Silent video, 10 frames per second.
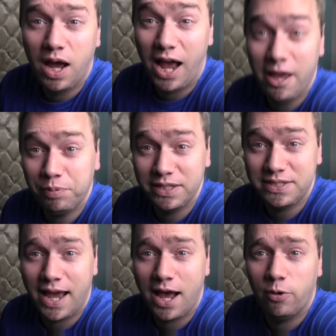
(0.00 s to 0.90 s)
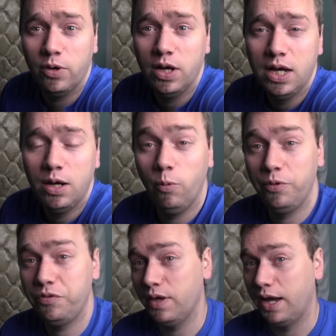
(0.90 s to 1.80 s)
I have played Tau
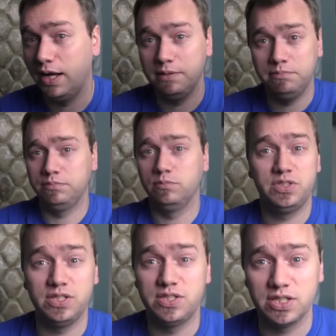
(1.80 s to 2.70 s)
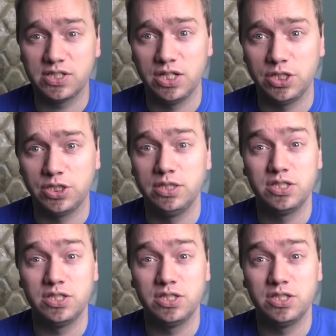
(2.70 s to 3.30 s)
with since 6th edition,